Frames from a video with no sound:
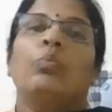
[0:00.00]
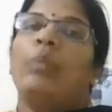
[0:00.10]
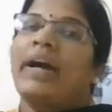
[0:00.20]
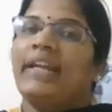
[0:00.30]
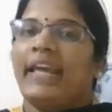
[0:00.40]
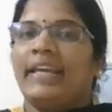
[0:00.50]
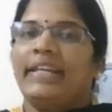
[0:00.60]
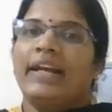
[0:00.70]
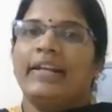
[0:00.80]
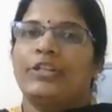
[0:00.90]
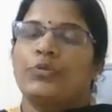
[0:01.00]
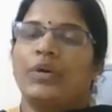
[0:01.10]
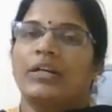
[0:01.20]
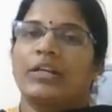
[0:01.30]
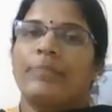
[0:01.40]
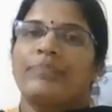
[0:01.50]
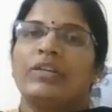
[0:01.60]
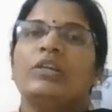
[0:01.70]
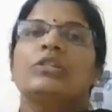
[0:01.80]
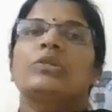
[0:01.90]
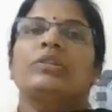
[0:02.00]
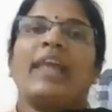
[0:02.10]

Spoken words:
wide area network. So